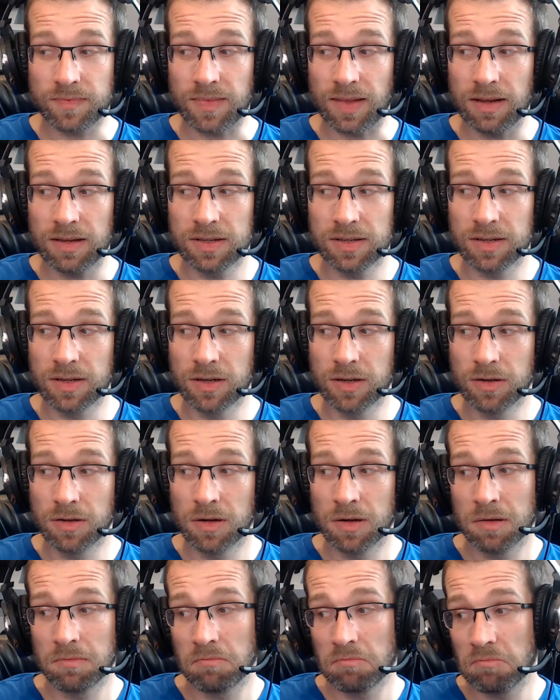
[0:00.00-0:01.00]

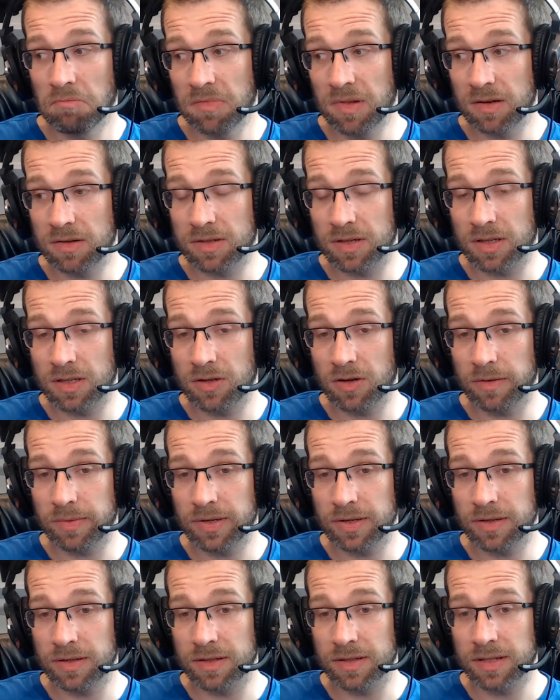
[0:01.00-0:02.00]
So those are the
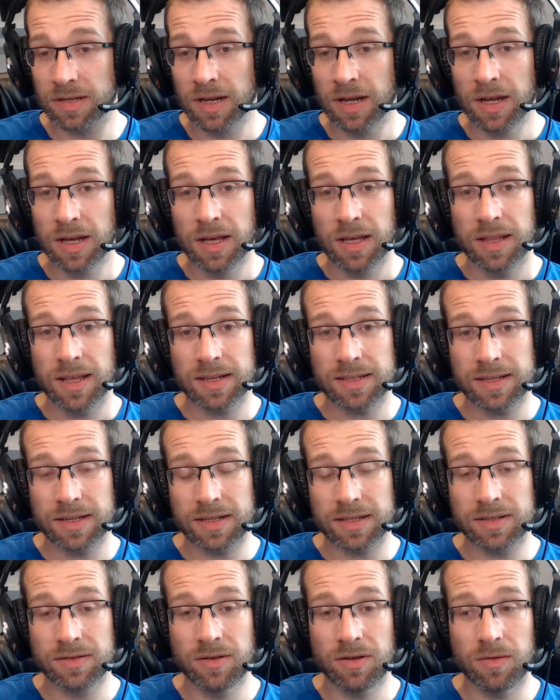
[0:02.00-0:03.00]
options. That said,
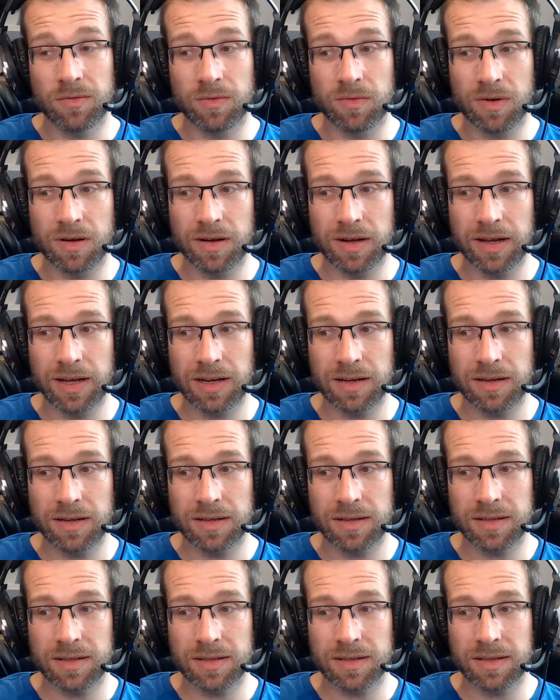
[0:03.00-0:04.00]
it's not
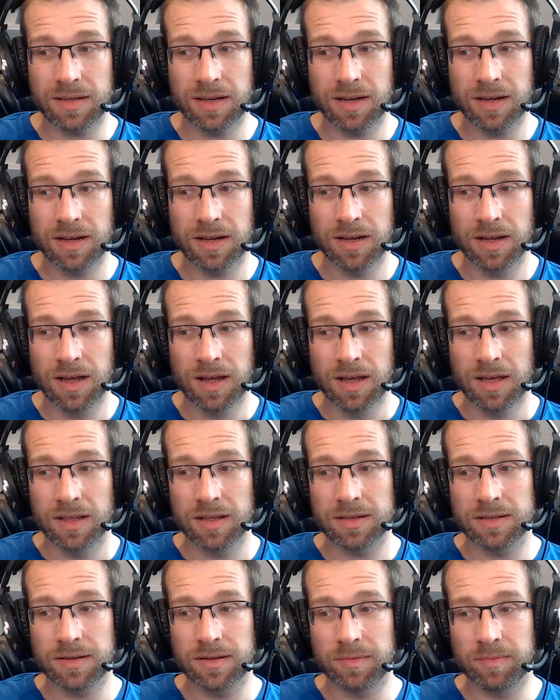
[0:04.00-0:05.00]
wireless.
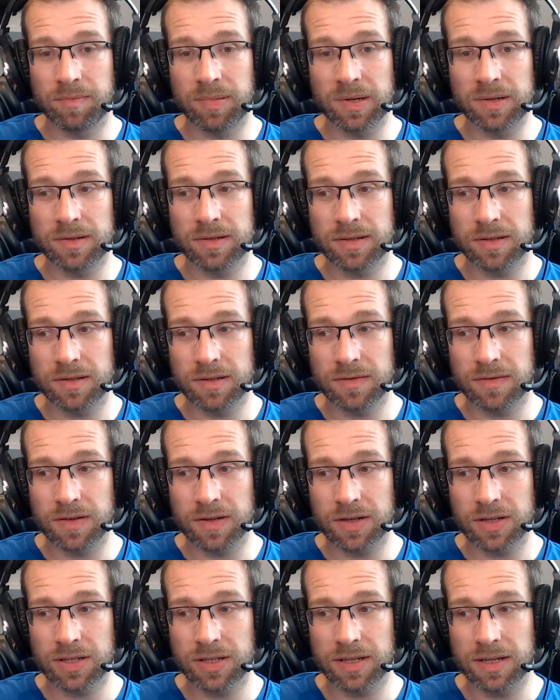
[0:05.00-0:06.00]
There's no Bluetooth
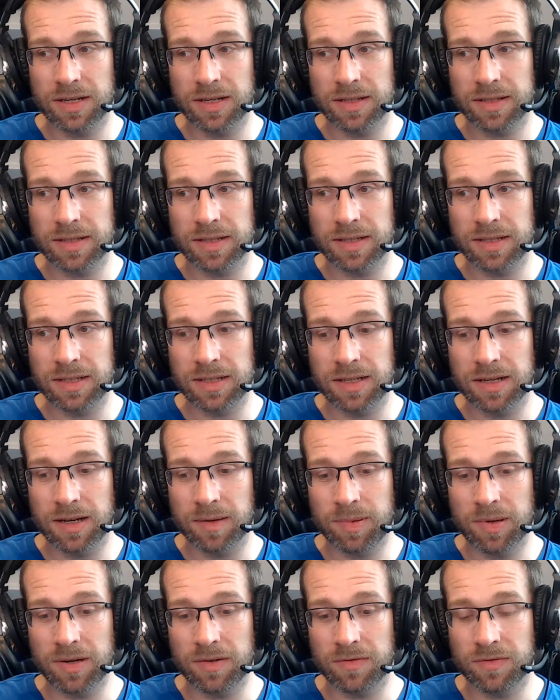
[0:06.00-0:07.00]
functionality
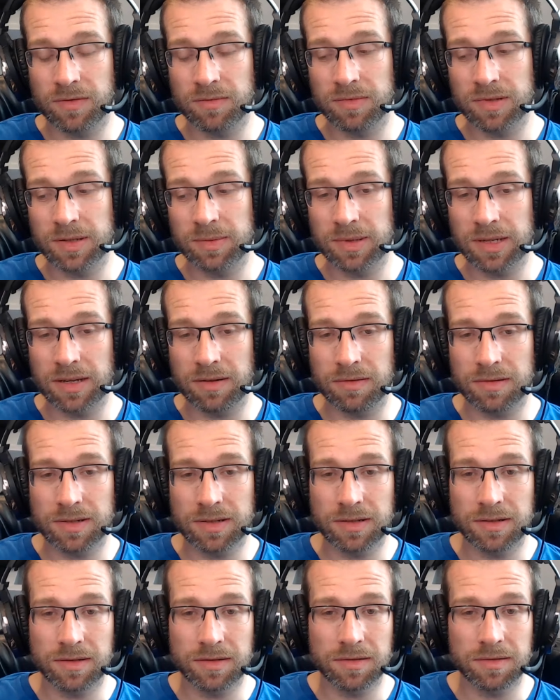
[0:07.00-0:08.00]
apart from to be able
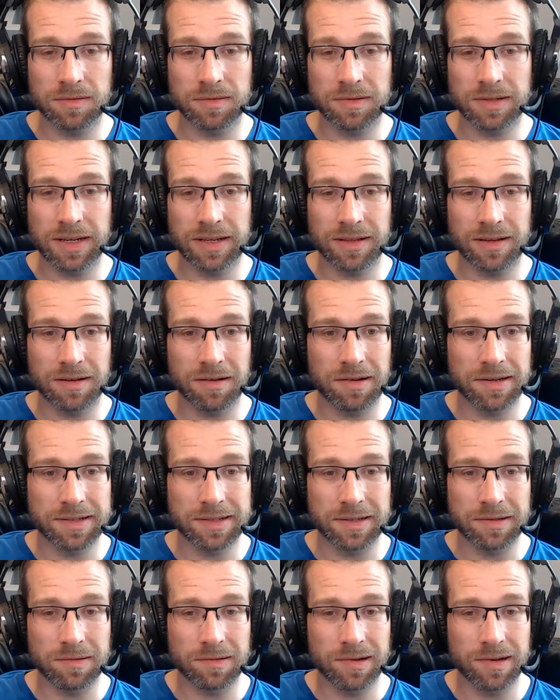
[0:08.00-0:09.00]
to get the
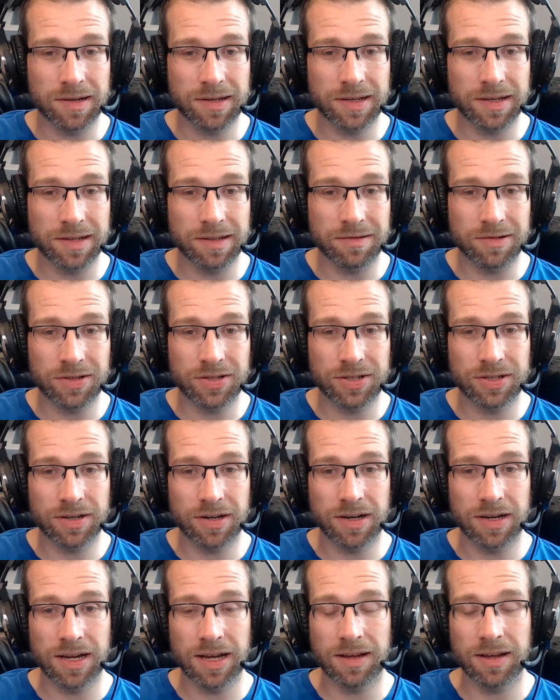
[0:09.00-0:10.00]
lighting working, which
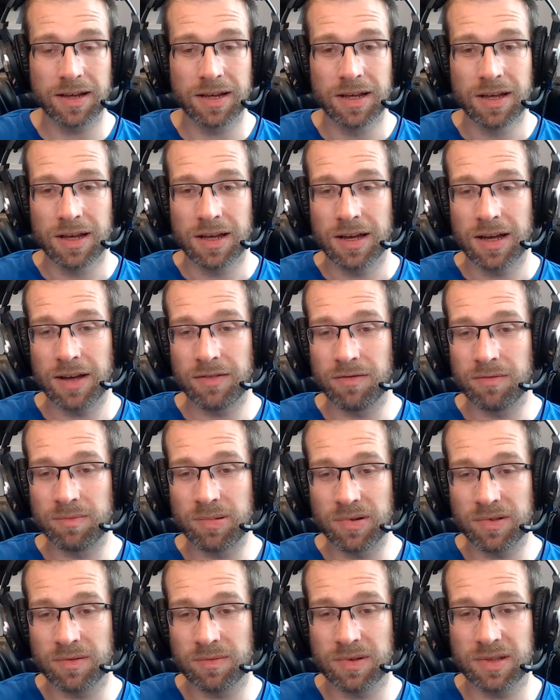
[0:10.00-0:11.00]
I haven't
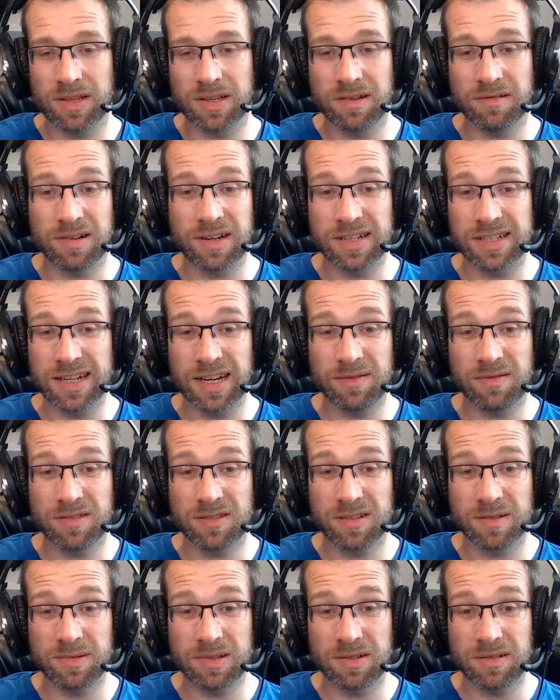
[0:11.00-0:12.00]
bothered with in great
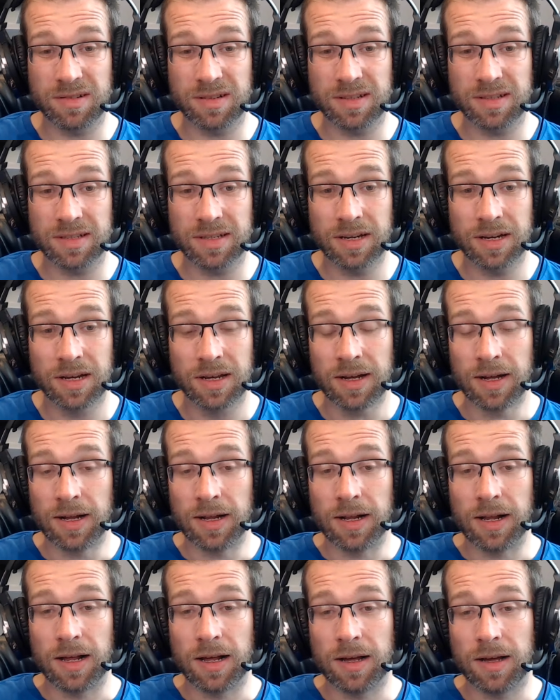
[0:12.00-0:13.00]
depth, to be honest.
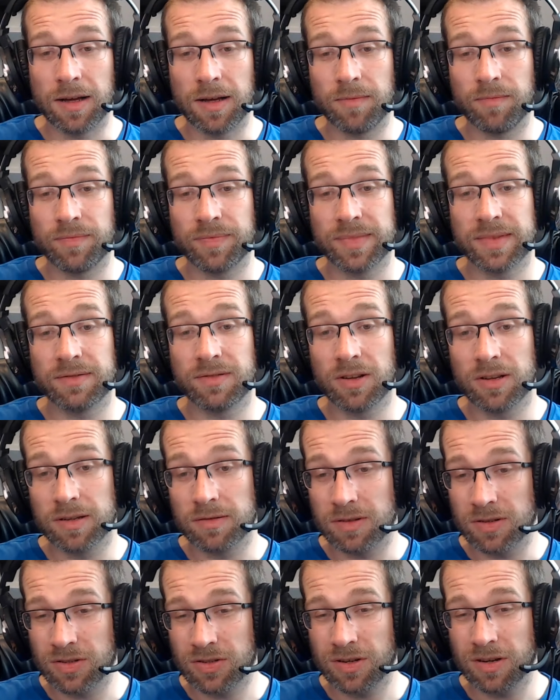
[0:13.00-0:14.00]
The
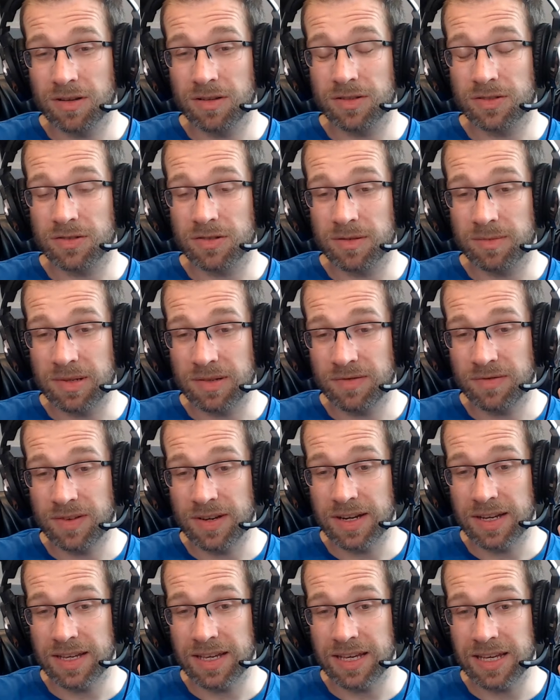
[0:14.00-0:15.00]
volume controls are a bit
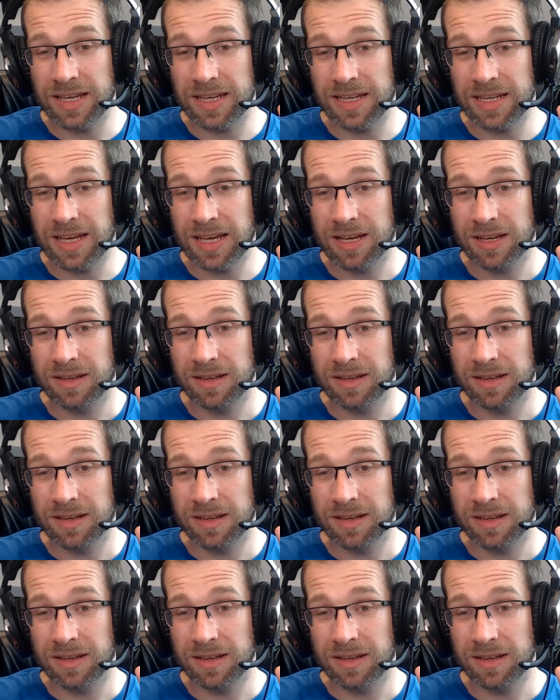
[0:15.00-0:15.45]
finicky.